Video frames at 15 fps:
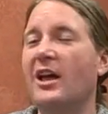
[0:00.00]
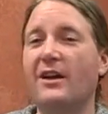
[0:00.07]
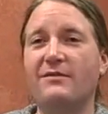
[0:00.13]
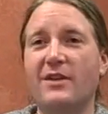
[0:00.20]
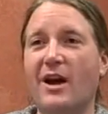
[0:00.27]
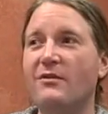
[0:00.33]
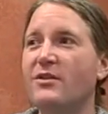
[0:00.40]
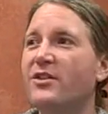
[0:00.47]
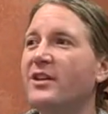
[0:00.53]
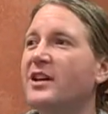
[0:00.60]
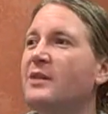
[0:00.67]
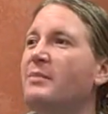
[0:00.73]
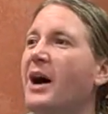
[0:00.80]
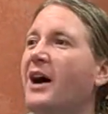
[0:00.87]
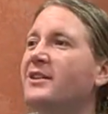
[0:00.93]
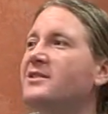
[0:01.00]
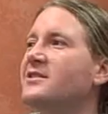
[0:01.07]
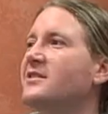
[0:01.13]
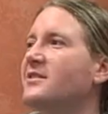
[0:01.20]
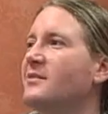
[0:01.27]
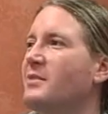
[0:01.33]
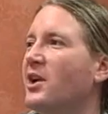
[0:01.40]
If you ever think about
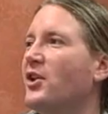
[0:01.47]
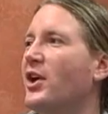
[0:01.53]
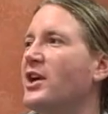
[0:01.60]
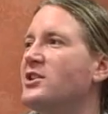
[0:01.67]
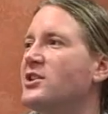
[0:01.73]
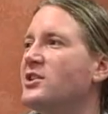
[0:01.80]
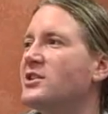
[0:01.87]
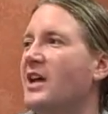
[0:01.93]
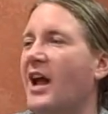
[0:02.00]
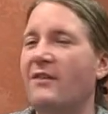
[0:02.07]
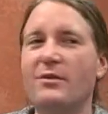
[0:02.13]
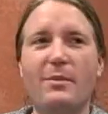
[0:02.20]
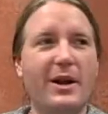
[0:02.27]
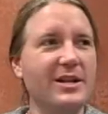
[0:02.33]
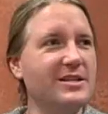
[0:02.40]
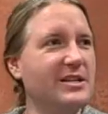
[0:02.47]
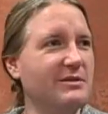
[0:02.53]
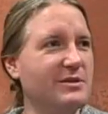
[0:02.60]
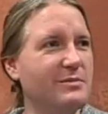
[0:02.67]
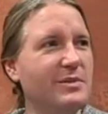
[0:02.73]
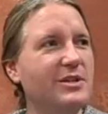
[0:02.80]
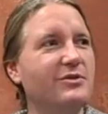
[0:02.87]
the Middle Ages, everybody
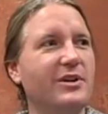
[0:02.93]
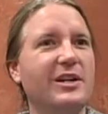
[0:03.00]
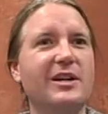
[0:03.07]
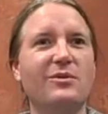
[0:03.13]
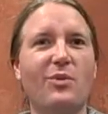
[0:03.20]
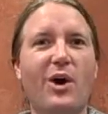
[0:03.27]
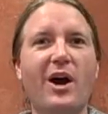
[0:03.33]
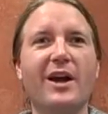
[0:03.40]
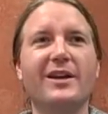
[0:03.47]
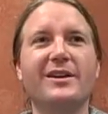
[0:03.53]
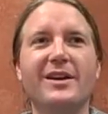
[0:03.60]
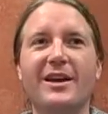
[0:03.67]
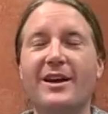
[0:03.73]
seems to be drinking wine.